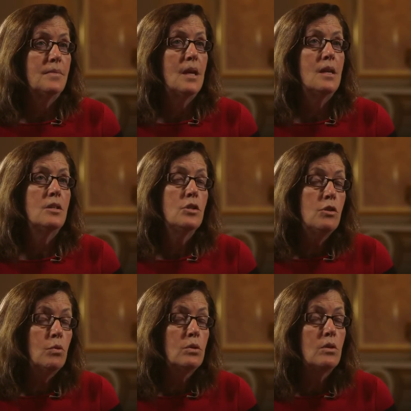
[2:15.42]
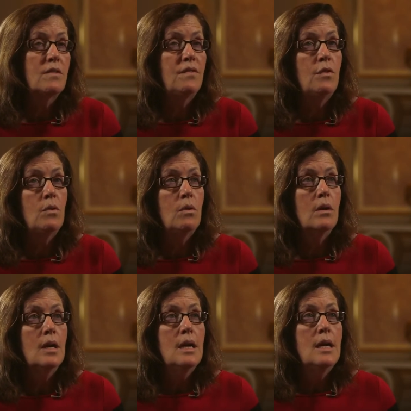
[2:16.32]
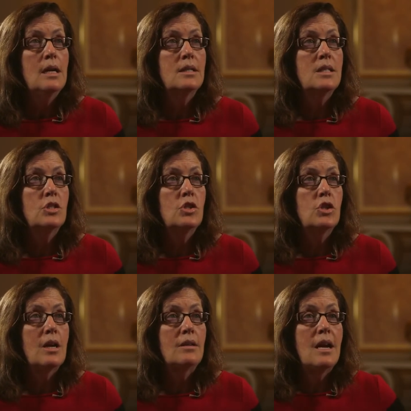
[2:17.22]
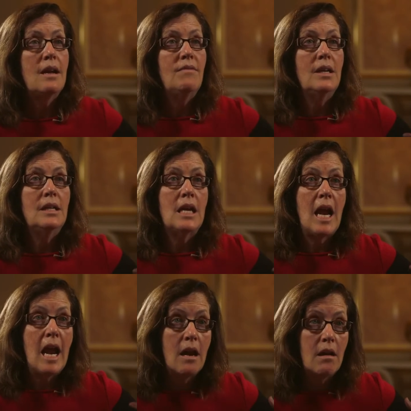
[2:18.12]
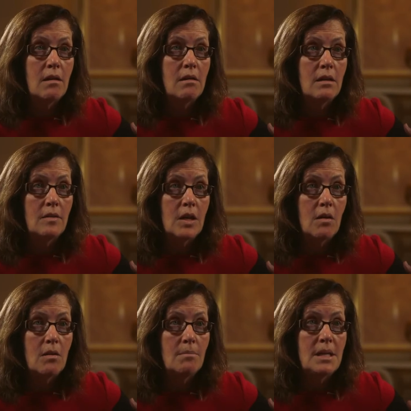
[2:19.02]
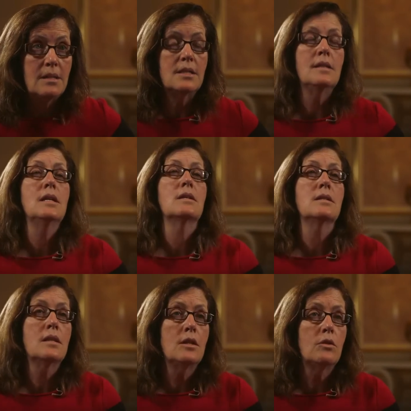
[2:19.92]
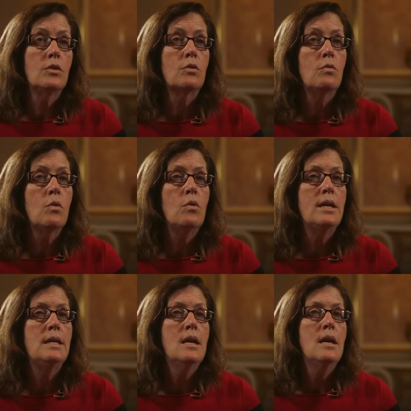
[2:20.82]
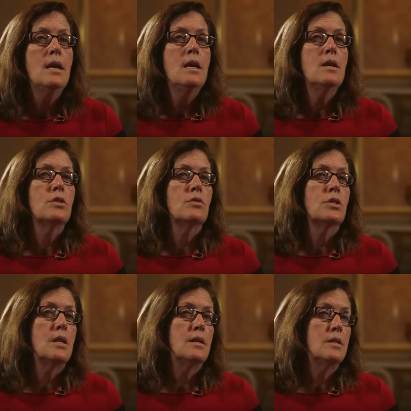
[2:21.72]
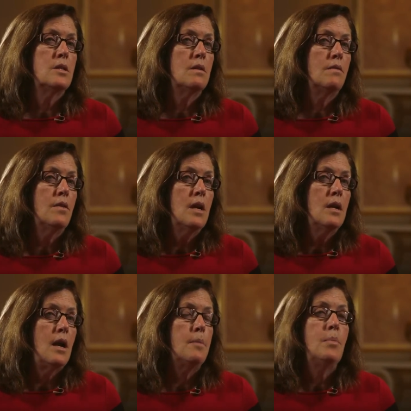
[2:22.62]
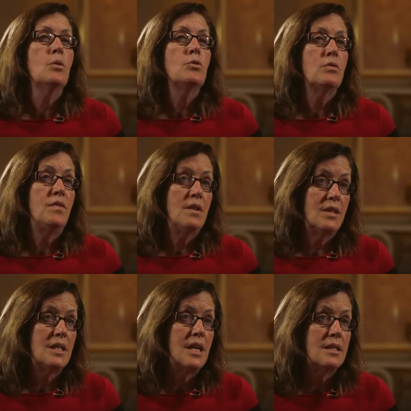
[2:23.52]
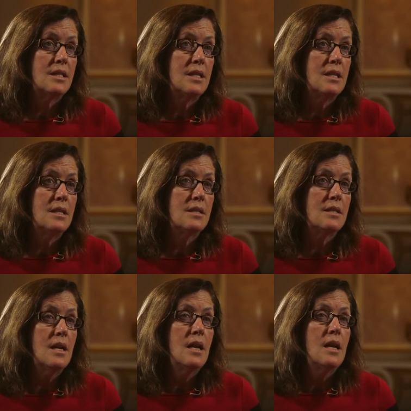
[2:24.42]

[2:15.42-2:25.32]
and you will look for, does this child have any hair in the armpits, in the axilla, in the groin? Is there signs of hypertrophy of the testes?